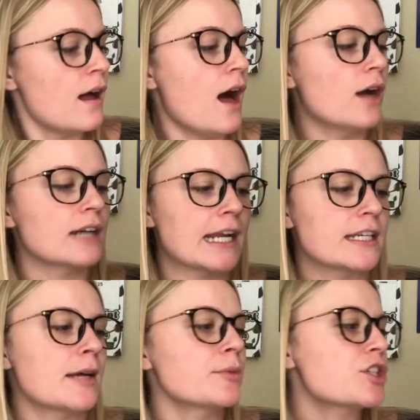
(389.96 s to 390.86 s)
All right,
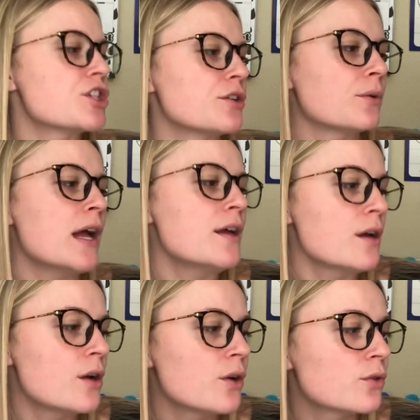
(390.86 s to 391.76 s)
number 2.
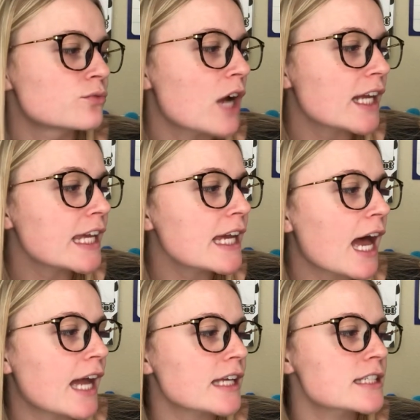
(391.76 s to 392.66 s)
Rocky
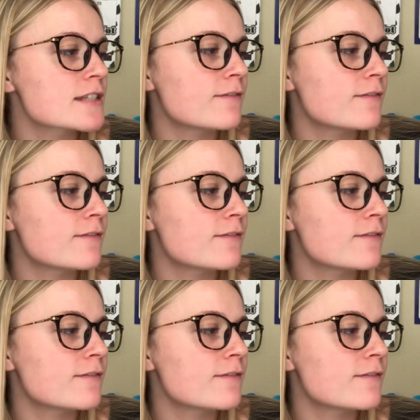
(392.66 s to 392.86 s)
hikes